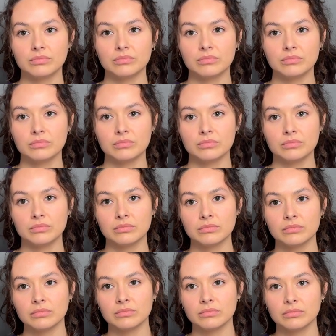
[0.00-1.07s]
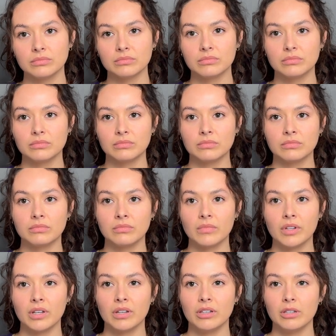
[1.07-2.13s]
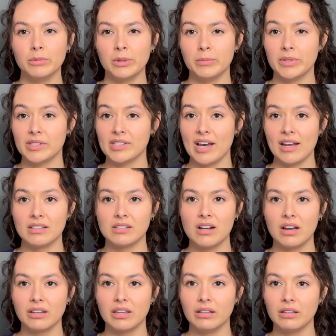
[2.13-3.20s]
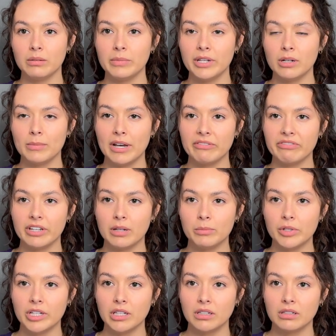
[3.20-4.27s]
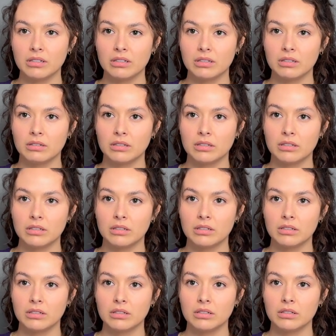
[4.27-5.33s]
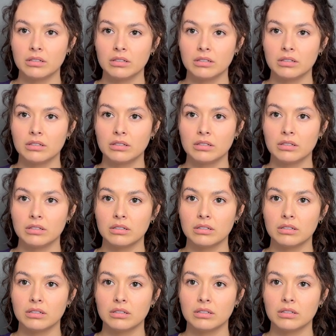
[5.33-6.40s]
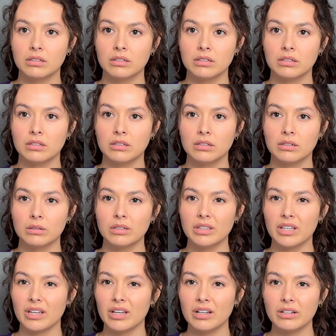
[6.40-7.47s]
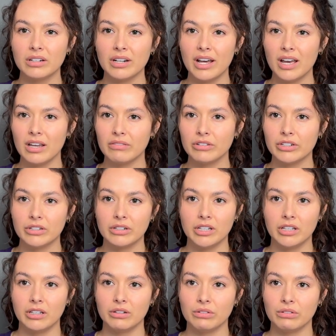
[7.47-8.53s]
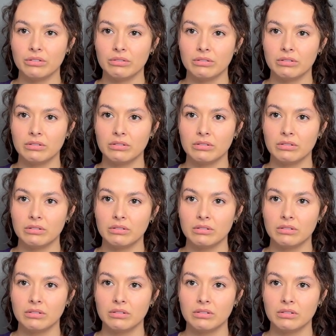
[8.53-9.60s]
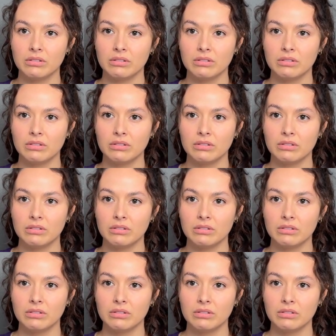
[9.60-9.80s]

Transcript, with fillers: down to business. How can I be of help? You mean besides not killing me and my family? Not exactly, because that's not negotiable. What the hell did I ever do to you? Sticky fingers, dear.